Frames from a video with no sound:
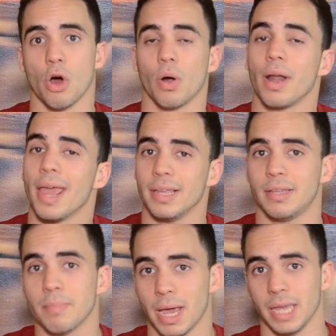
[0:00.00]
or an
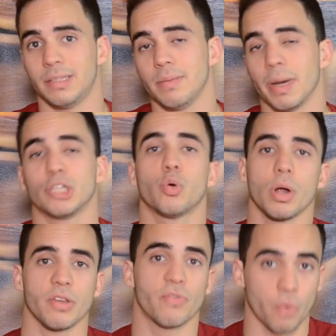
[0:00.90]
18 by 18 by
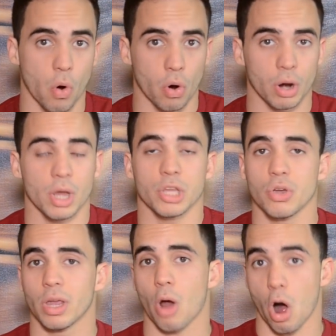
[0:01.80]
24,
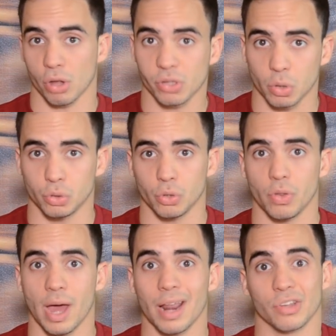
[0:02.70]
you could also do
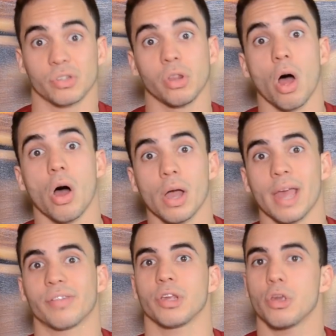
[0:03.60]
that as long
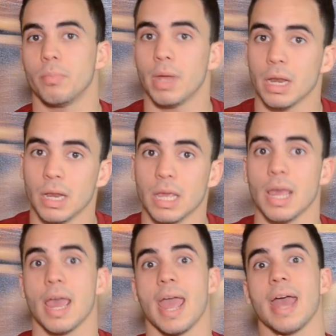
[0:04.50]
as the humidity
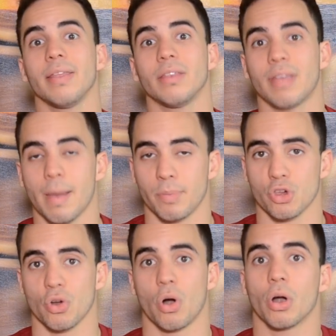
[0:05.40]
and the
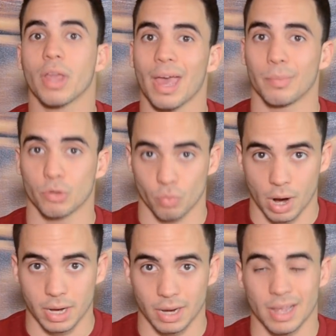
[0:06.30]
temperature are kept
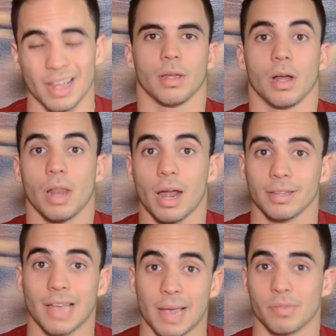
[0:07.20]
right. A lot
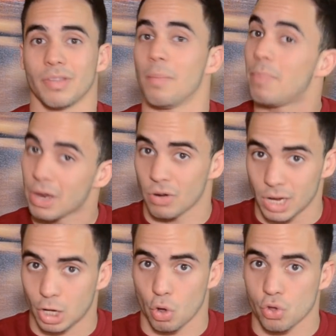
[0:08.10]
of times in the bigger
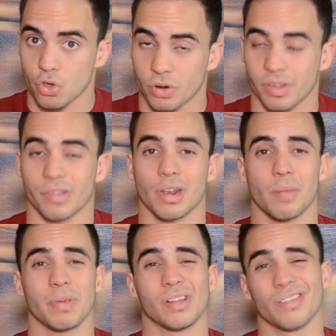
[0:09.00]
enclosures, it's going
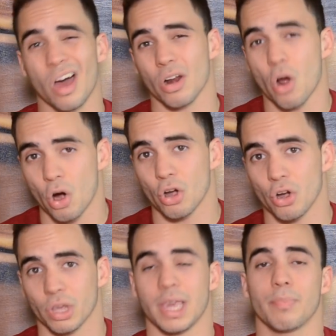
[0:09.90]
to be a lot harder
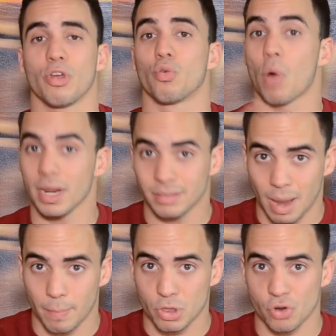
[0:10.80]
to keep the right
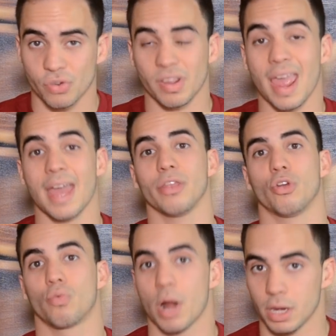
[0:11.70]
temperatures and
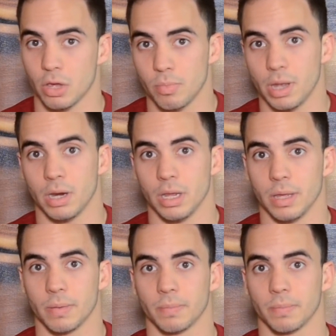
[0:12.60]
the right humidity.